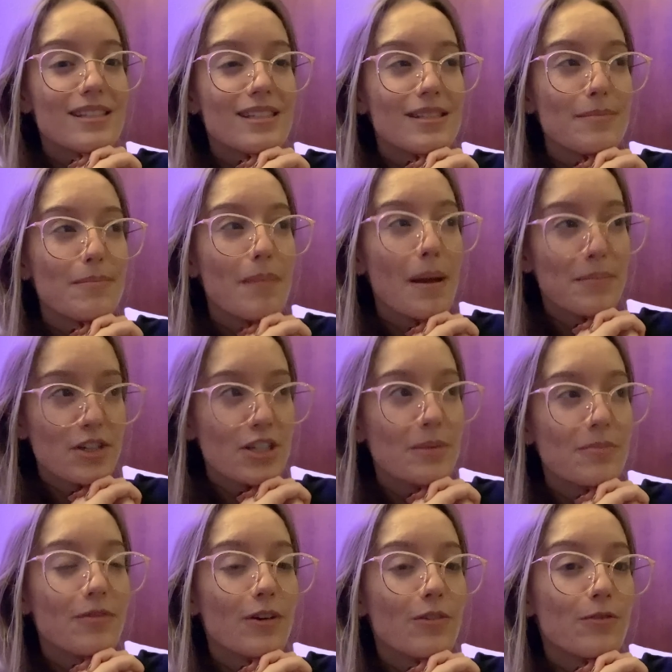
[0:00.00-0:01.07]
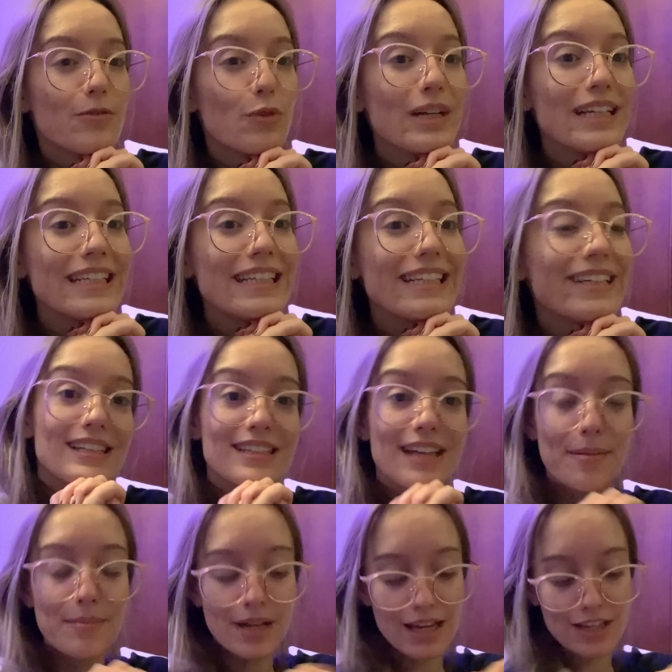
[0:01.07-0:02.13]
membership for free.
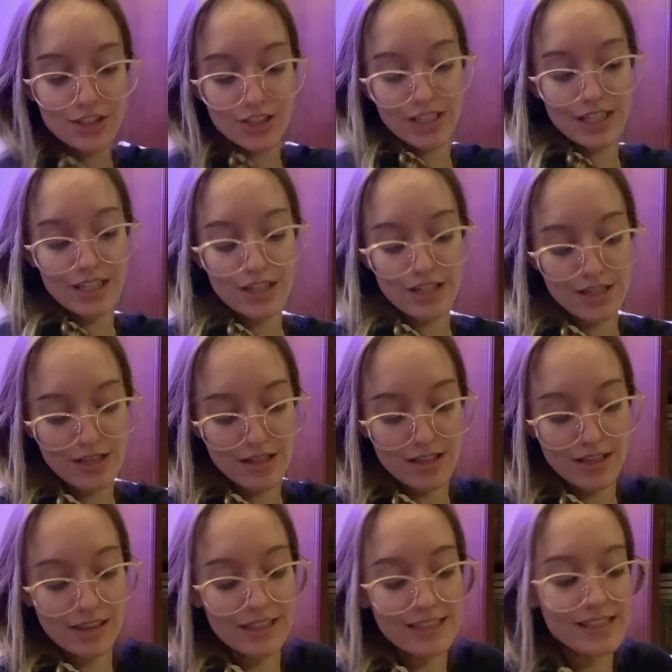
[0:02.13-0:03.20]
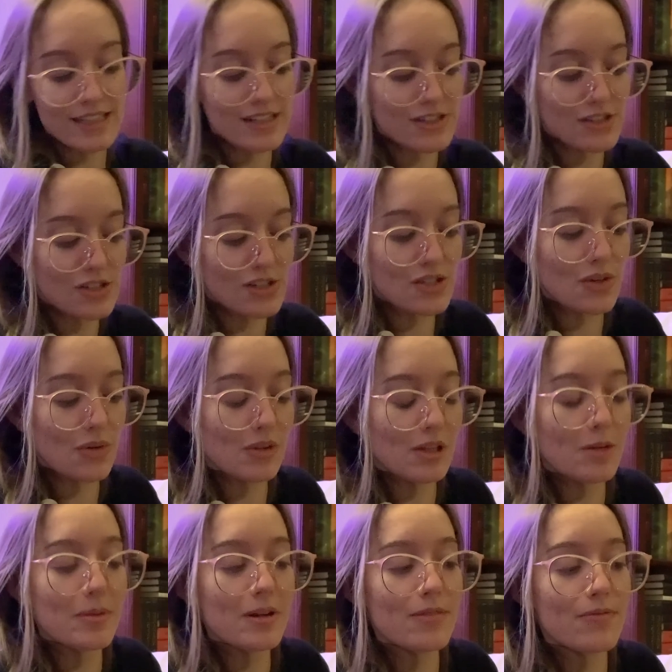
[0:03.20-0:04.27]
I'm gonna actually listen to a
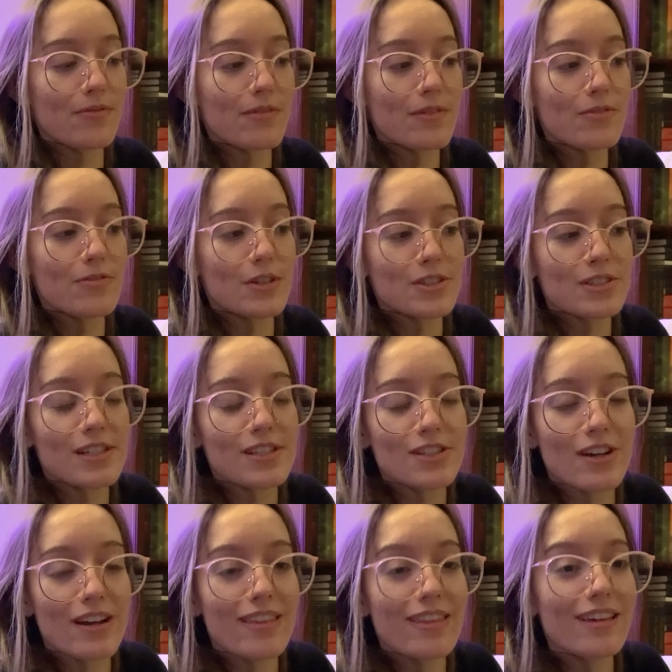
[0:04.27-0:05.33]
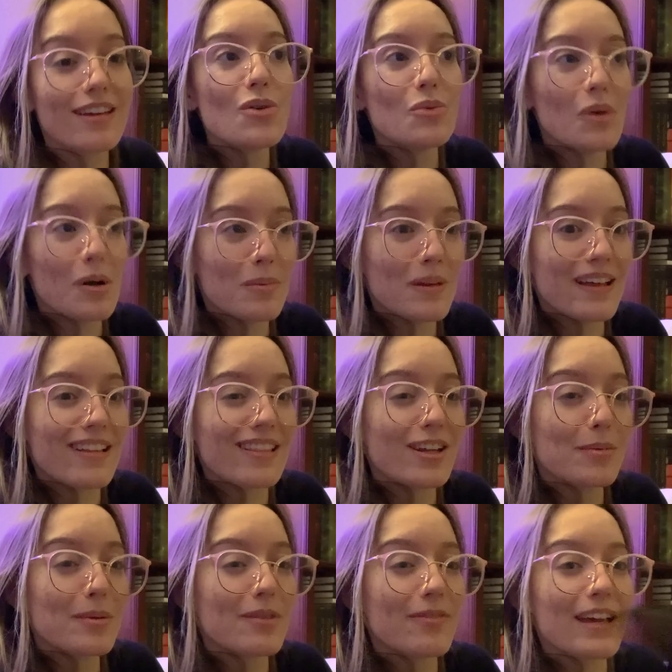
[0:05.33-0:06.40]
little bit of First Sister, I think, while playing a
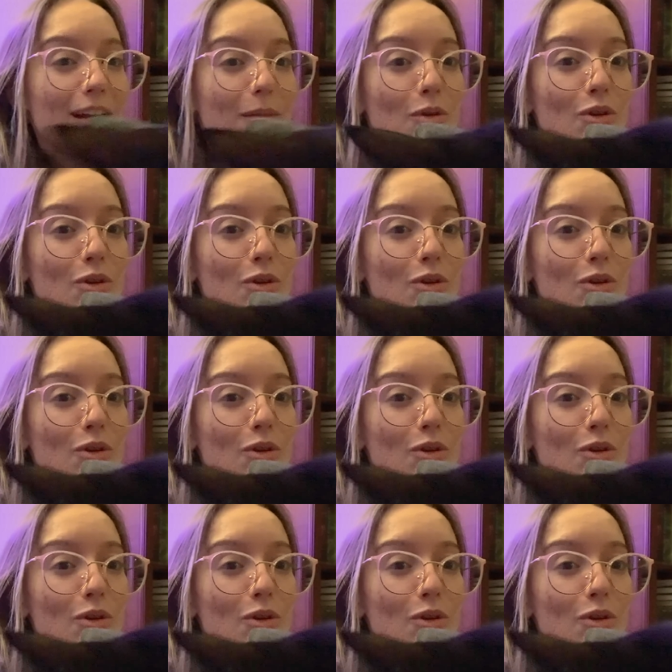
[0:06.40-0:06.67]
little bit of Animal